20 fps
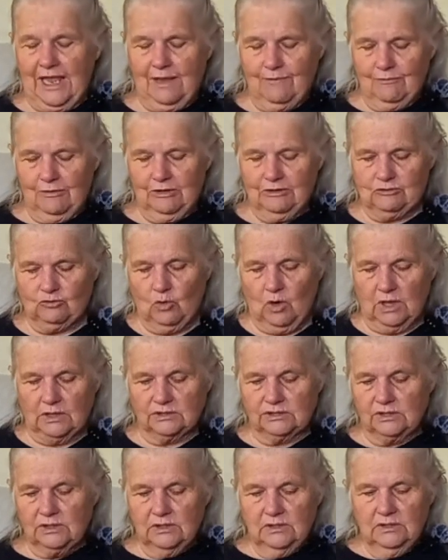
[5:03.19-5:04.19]
it
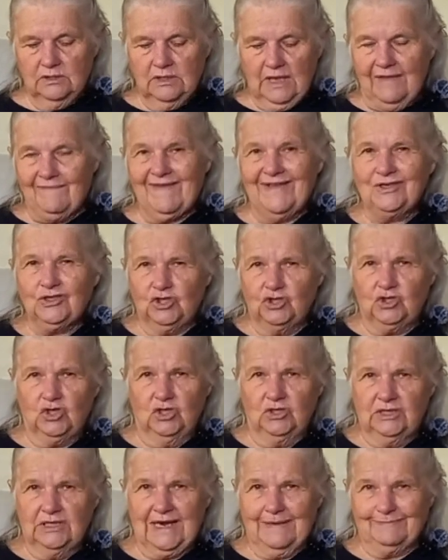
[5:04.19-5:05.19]
was. I've actually
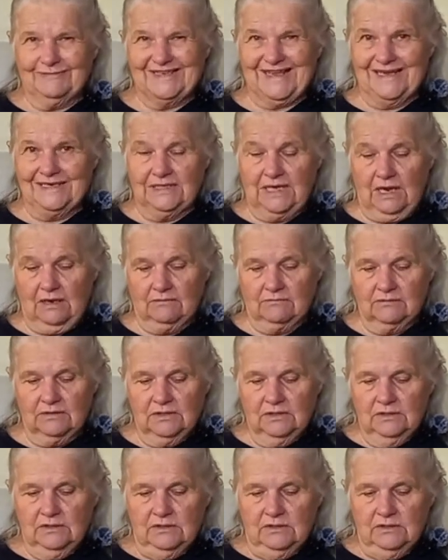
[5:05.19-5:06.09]
turned it upside down.